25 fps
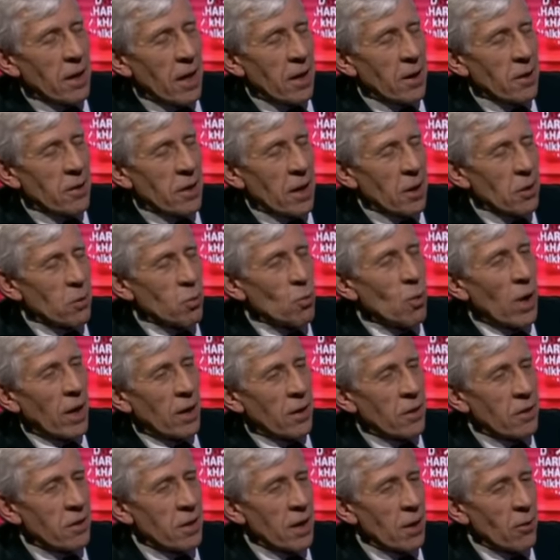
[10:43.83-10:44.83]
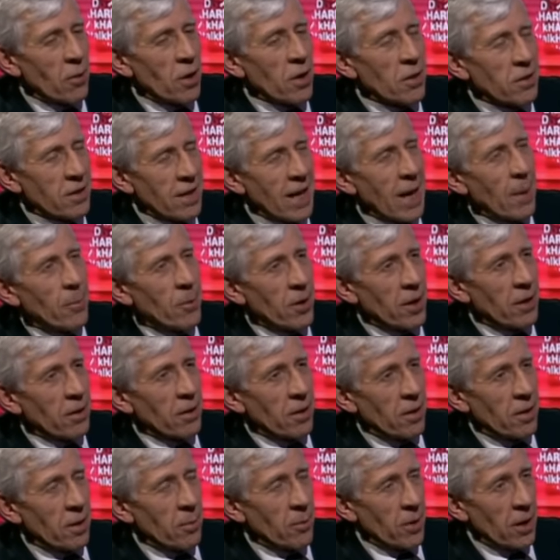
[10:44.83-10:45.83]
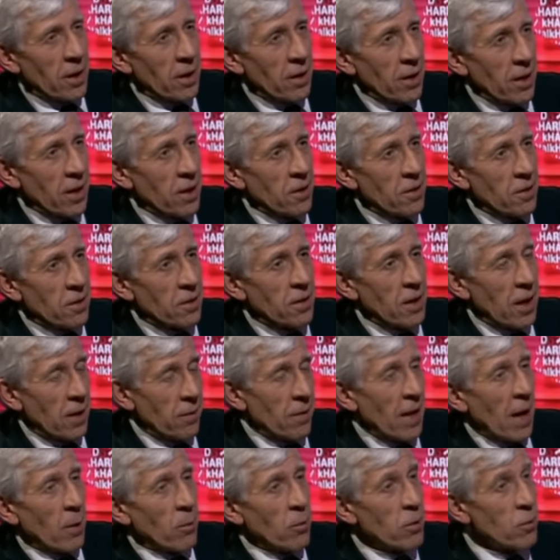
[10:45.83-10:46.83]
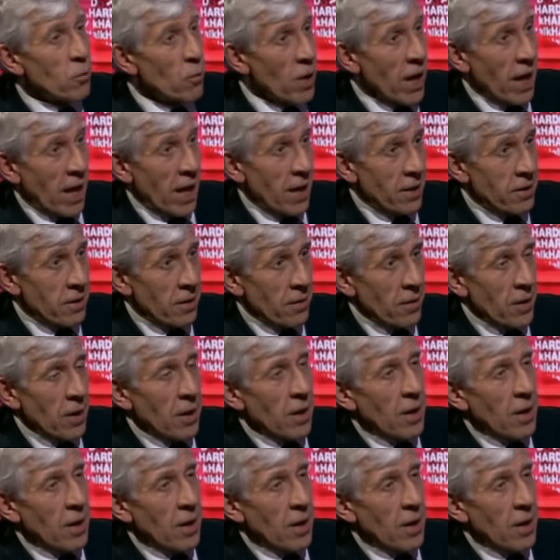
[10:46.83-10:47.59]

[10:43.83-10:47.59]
in a sense, one serious capital in the Middle East, and that was Riyadh.